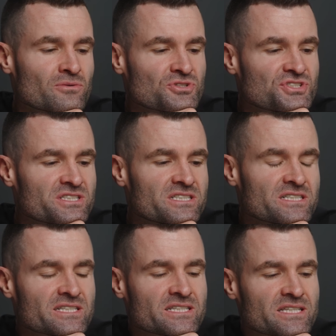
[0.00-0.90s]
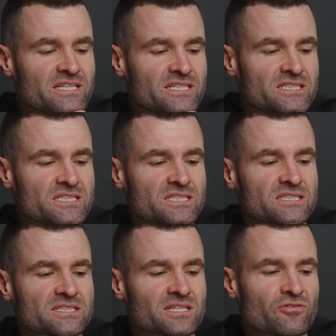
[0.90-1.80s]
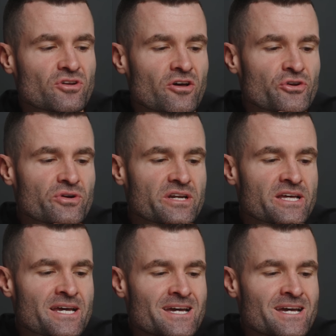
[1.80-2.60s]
that we're seeing in the A6700.